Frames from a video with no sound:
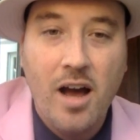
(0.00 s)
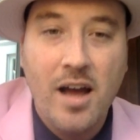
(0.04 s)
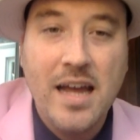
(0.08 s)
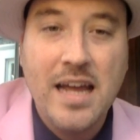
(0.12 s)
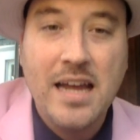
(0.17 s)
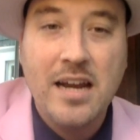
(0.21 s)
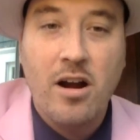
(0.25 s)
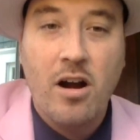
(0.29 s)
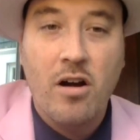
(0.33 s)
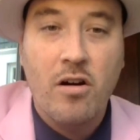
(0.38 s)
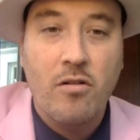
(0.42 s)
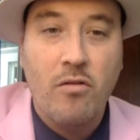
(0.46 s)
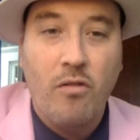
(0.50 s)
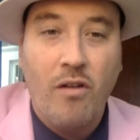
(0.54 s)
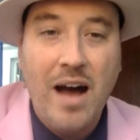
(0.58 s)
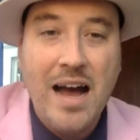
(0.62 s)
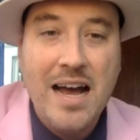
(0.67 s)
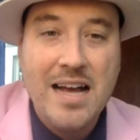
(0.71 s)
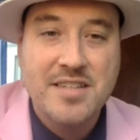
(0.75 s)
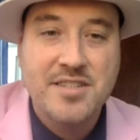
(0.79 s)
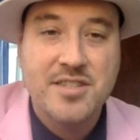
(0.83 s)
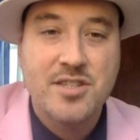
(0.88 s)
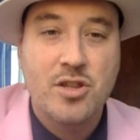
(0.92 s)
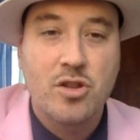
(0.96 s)
in her
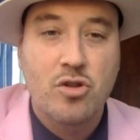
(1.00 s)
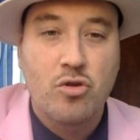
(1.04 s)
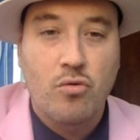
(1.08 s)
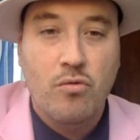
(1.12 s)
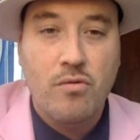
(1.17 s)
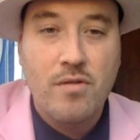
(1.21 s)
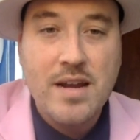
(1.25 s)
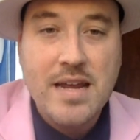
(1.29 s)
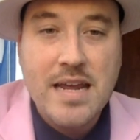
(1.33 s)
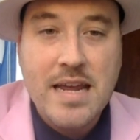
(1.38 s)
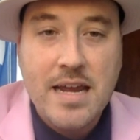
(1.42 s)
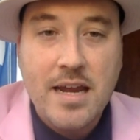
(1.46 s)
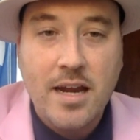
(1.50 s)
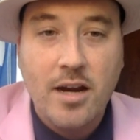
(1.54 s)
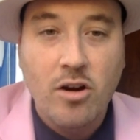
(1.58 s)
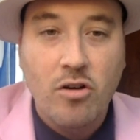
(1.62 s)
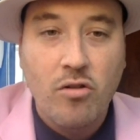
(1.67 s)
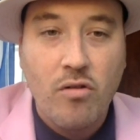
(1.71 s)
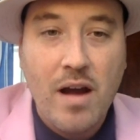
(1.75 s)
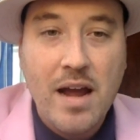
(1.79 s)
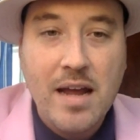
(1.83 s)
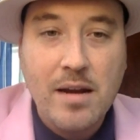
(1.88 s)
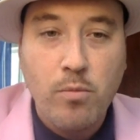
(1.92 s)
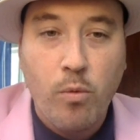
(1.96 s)
last three
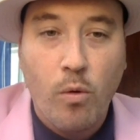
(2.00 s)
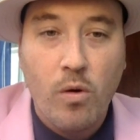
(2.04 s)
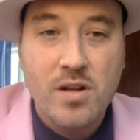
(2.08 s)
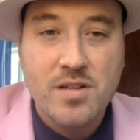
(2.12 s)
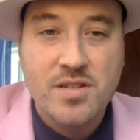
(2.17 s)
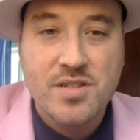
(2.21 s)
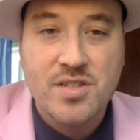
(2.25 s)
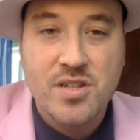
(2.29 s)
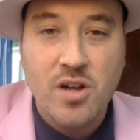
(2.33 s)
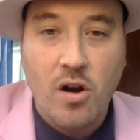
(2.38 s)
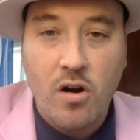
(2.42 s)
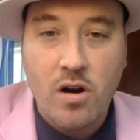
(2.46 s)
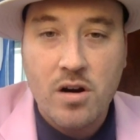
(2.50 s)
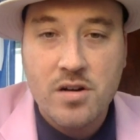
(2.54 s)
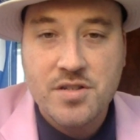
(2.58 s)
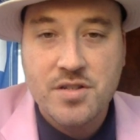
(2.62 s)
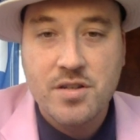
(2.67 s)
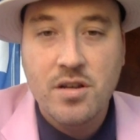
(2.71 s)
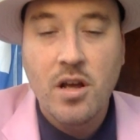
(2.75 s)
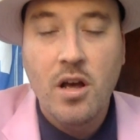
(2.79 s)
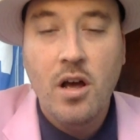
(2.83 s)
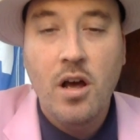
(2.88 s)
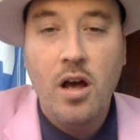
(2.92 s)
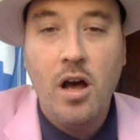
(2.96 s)
grade one
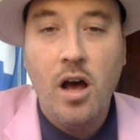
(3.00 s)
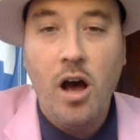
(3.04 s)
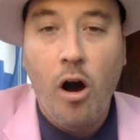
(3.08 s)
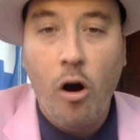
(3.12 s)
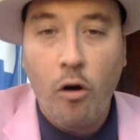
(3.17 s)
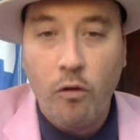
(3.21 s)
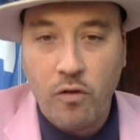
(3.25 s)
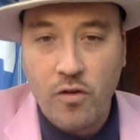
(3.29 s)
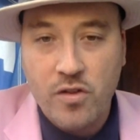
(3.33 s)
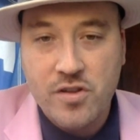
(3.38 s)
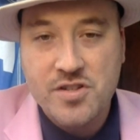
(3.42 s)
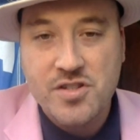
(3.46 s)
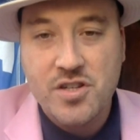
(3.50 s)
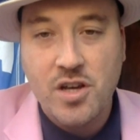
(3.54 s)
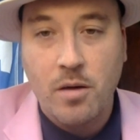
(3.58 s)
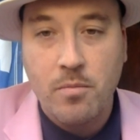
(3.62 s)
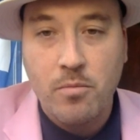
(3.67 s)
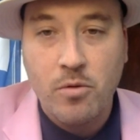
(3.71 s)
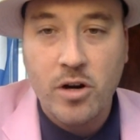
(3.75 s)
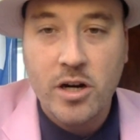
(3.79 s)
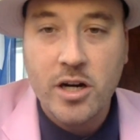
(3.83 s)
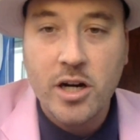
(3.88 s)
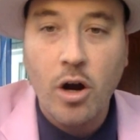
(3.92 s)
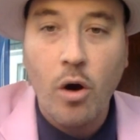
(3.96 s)
starts over the
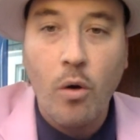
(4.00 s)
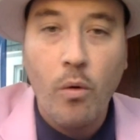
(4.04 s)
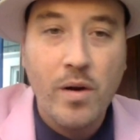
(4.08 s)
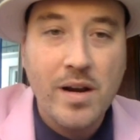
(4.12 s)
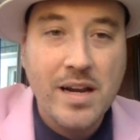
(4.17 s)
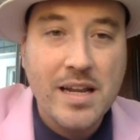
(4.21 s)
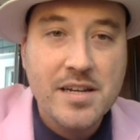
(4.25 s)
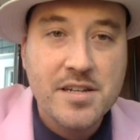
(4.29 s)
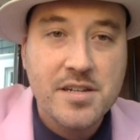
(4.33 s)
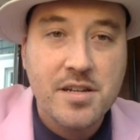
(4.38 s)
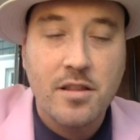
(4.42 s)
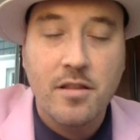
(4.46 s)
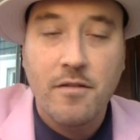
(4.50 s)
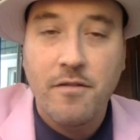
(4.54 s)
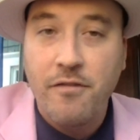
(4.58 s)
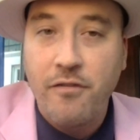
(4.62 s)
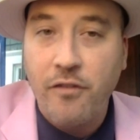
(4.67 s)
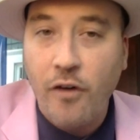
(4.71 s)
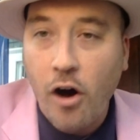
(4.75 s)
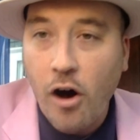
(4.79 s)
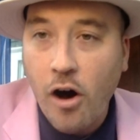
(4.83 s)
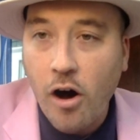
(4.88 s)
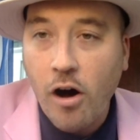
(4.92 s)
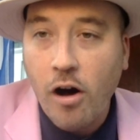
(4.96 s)
summer and going into the
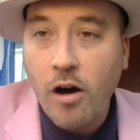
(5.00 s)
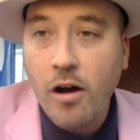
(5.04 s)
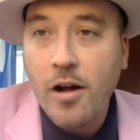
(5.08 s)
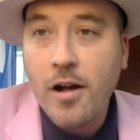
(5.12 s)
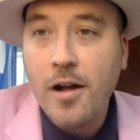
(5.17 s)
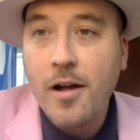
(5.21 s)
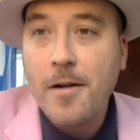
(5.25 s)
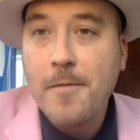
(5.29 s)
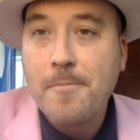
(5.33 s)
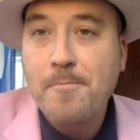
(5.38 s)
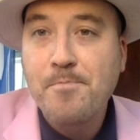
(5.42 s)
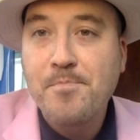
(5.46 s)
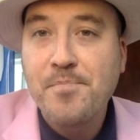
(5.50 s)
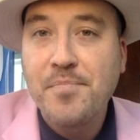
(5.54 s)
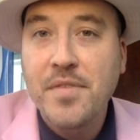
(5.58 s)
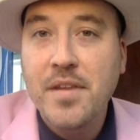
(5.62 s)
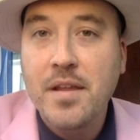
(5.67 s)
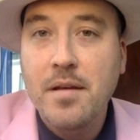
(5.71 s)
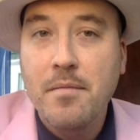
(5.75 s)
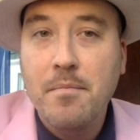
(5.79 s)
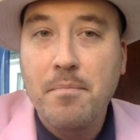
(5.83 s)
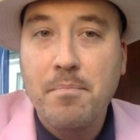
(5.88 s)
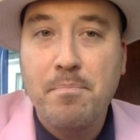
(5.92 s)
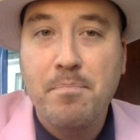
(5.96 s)
fall.
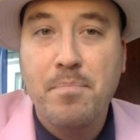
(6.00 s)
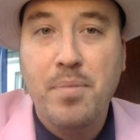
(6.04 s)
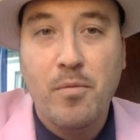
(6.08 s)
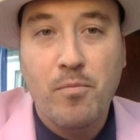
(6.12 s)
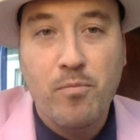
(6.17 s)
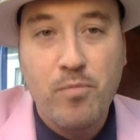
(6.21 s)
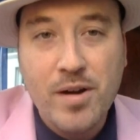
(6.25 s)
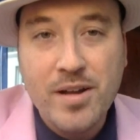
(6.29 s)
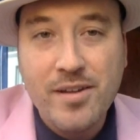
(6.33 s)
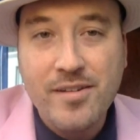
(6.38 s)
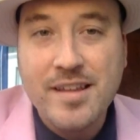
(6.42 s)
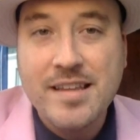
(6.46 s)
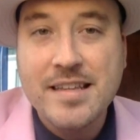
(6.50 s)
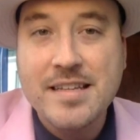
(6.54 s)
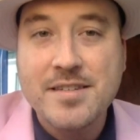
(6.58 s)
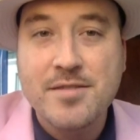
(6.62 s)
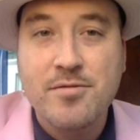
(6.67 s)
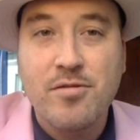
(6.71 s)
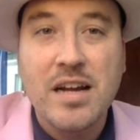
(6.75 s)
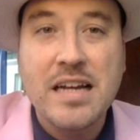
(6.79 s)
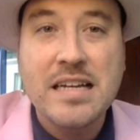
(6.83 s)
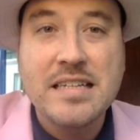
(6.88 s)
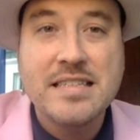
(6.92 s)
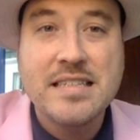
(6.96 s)
But really,
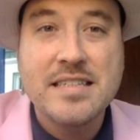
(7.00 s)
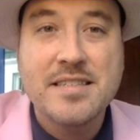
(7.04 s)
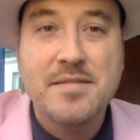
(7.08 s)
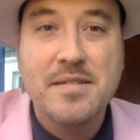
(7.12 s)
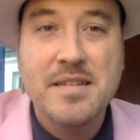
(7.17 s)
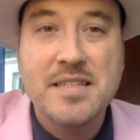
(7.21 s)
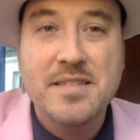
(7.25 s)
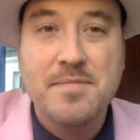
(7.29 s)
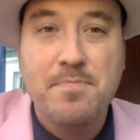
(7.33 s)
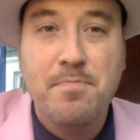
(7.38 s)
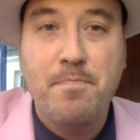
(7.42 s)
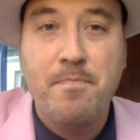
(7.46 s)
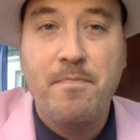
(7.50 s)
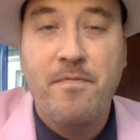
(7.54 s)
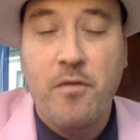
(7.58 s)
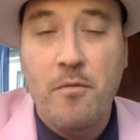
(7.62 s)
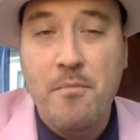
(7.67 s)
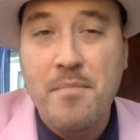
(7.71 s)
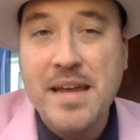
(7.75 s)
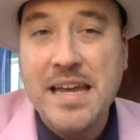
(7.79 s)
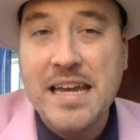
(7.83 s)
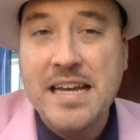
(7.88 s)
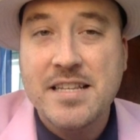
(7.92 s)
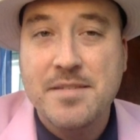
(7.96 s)
this race, it's for
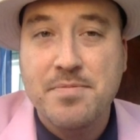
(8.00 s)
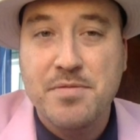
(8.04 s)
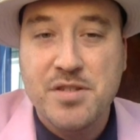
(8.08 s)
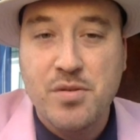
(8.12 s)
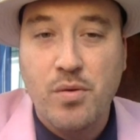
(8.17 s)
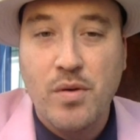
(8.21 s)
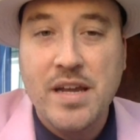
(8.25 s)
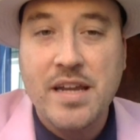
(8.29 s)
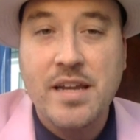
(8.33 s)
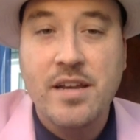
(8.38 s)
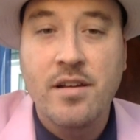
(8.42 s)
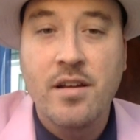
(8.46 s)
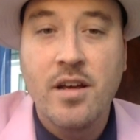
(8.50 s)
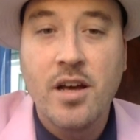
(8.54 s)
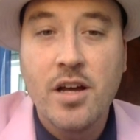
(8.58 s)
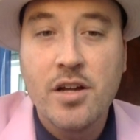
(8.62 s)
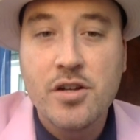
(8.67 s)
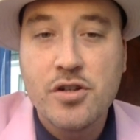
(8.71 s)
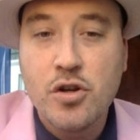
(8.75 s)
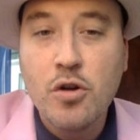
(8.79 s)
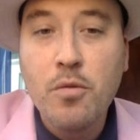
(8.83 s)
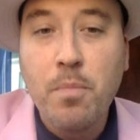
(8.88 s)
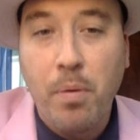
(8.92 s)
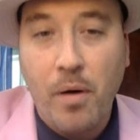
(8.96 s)
me, it's between
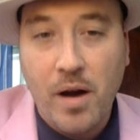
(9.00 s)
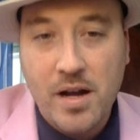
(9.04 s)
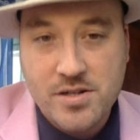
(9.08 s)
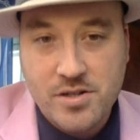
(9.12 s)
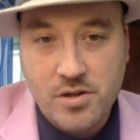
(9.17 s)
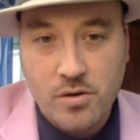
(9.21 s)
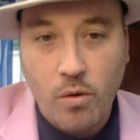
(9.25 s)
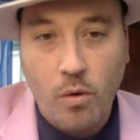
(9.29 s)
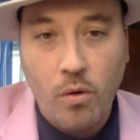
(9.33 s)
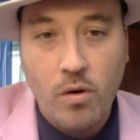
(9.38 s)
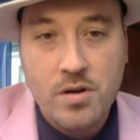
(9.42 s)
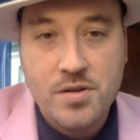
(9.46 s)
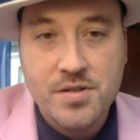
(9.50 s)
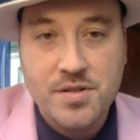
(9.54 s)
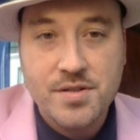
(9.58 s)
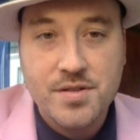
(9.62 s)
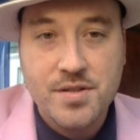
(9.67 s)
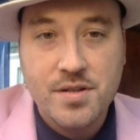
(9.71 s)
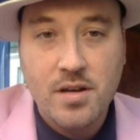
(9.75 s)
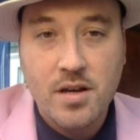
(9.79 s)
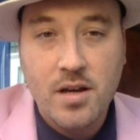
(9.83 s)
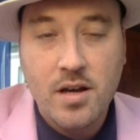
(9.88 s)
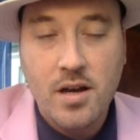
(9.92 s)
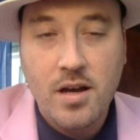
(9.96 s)
two Pletcher
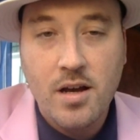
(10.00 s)
horses.